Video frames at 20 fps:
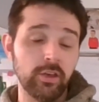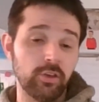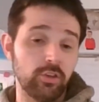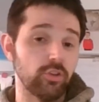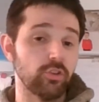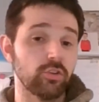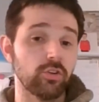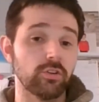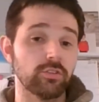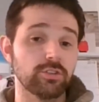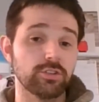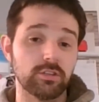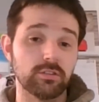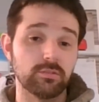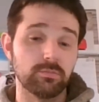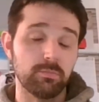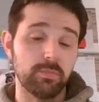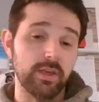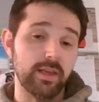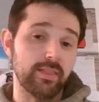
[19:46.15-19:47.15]
you're not
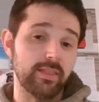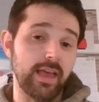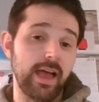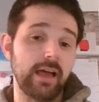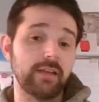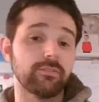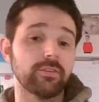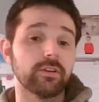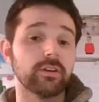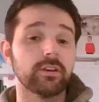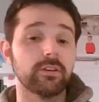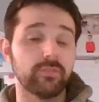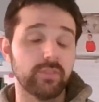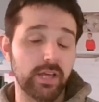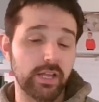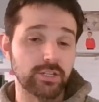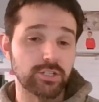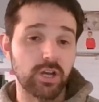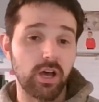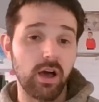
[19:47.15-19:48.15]
just being the advocate of
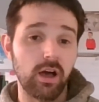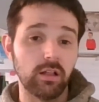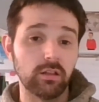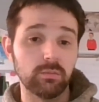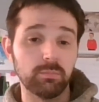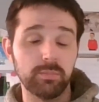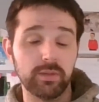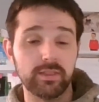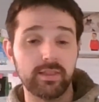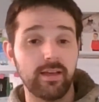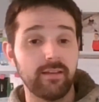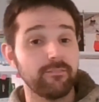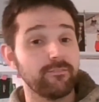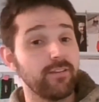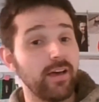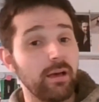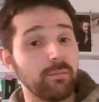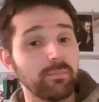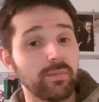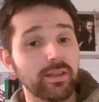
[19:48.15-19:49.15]
their child, but that
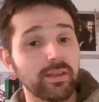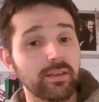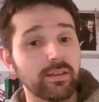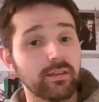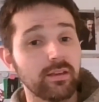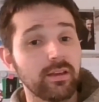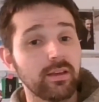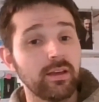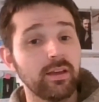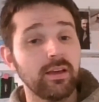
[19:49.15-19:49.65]
family,